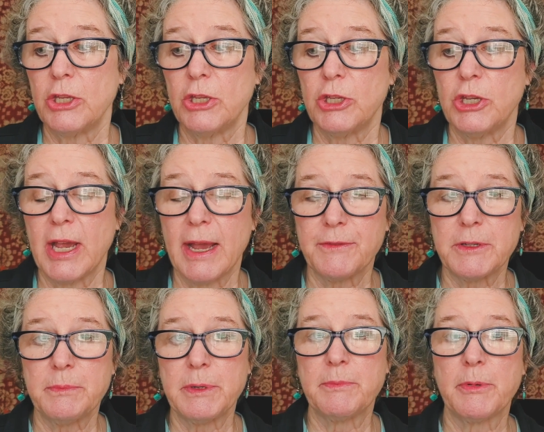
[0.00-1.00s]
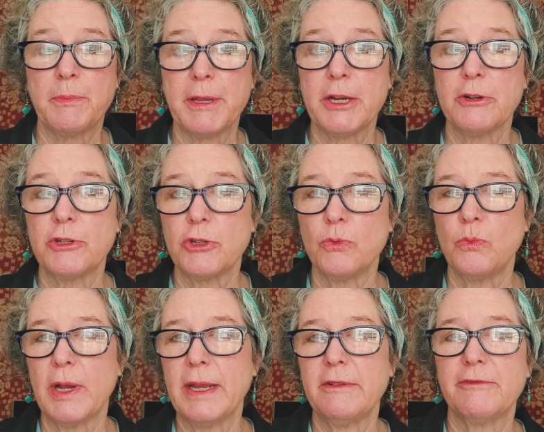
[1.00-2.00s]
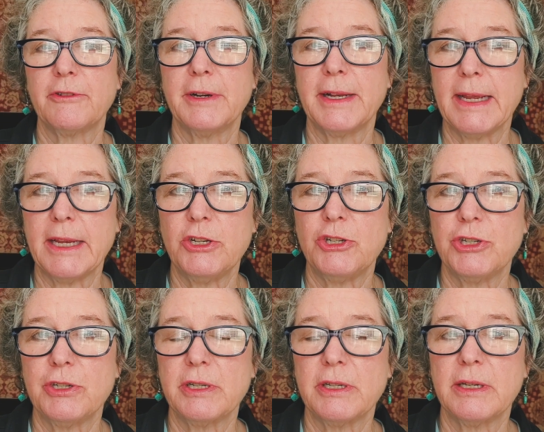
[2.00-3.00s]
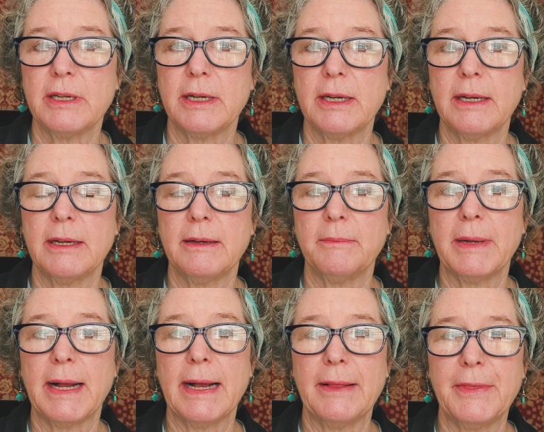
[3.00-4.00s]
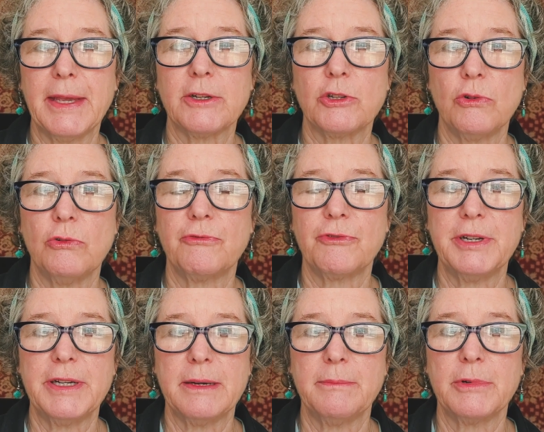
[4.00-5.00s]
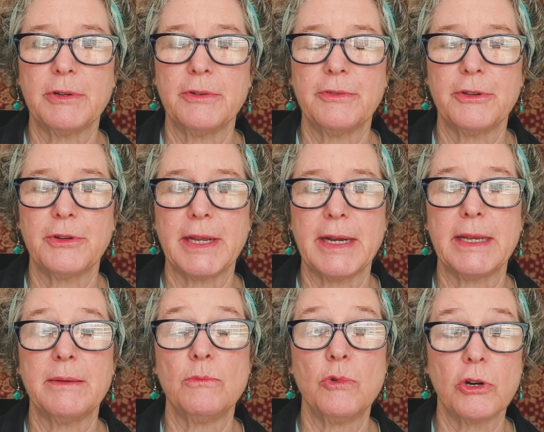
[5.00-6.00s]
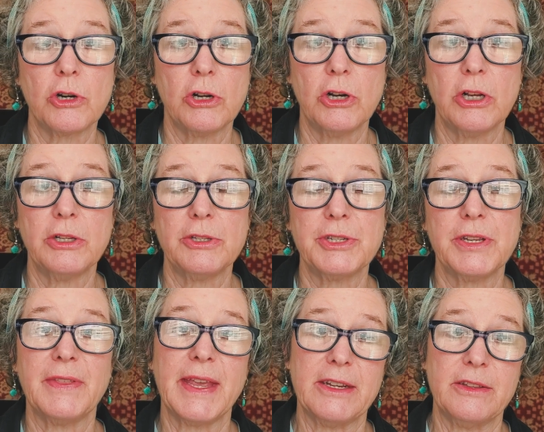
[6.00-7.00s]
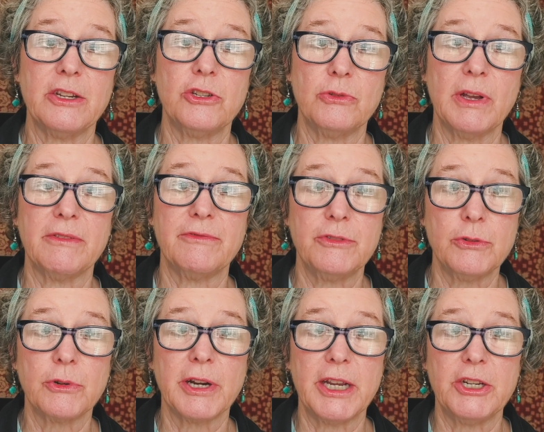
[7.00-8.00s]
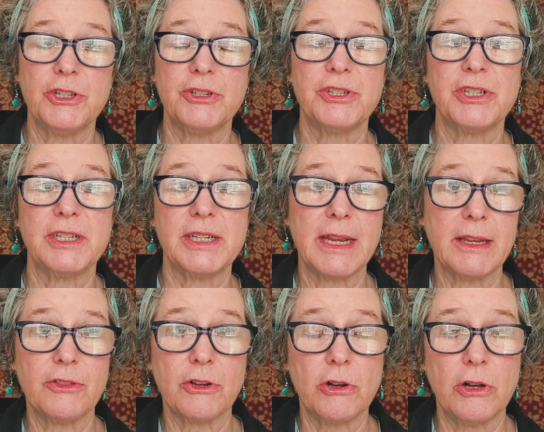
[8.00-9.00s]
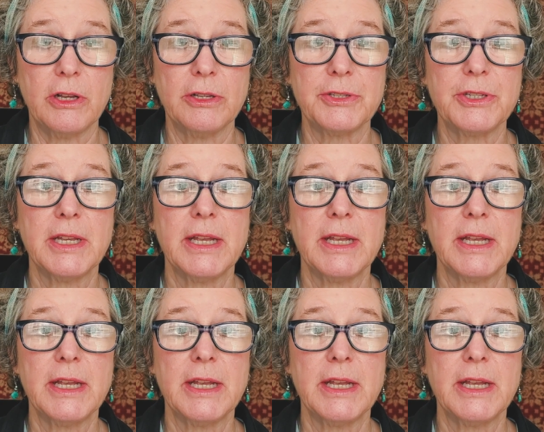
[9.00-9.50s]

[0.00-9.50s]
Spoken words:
You have to be prepared to wait for an agent on that toll-free number. They're getting more calls, and they do have fewer agents to take the calls.